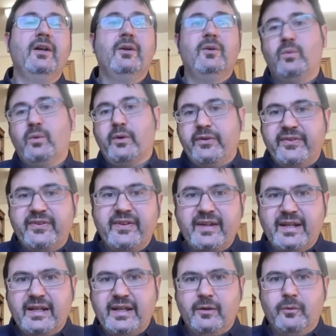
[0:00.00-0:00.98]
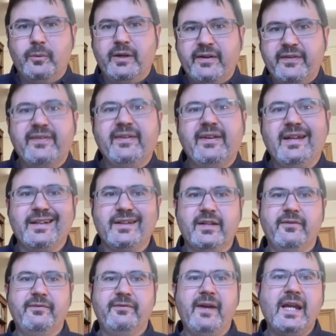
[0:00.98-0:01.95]
were seeing
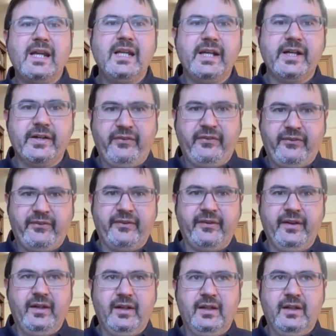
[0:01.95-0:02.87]
the failures